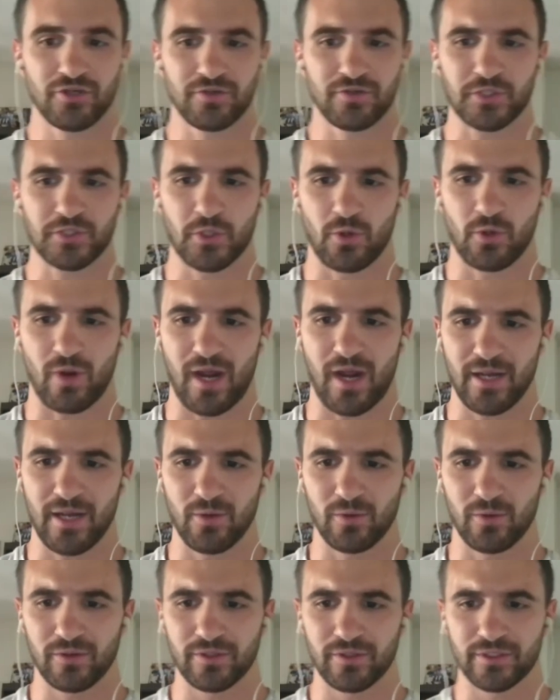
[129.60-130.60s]
So I
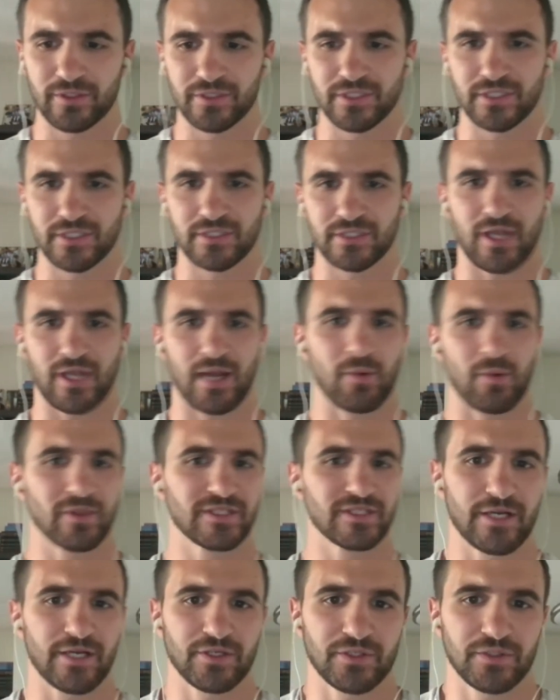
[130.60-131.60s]
went
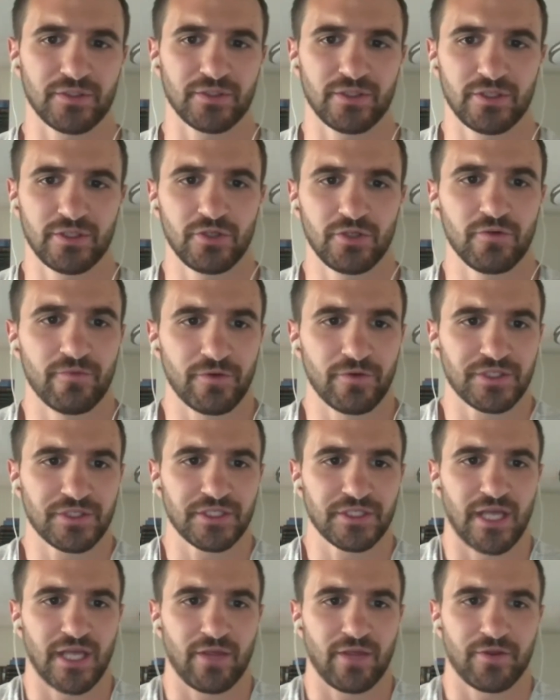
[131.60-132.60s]
down to University of
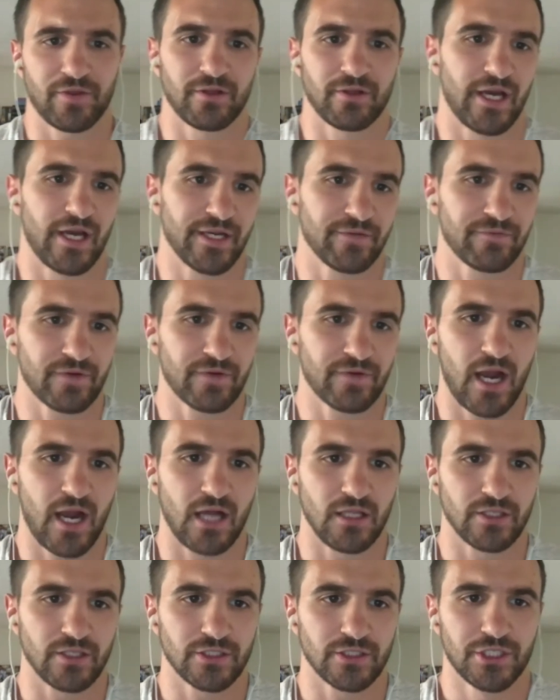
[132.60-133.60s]
South Carolina for
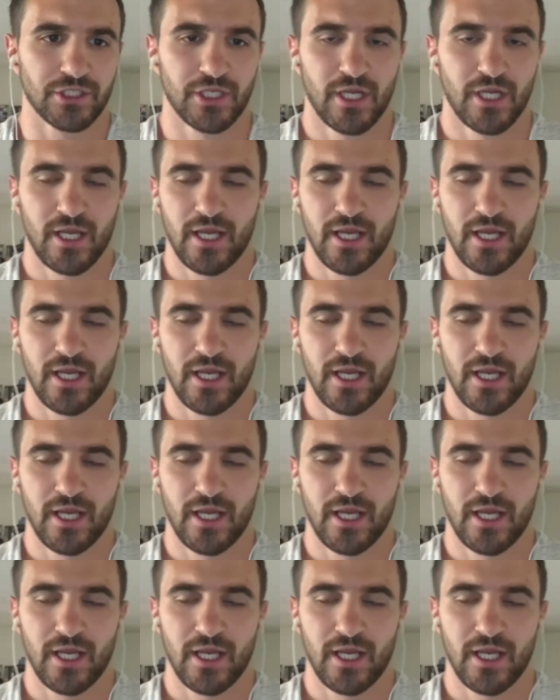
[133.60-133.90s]
college,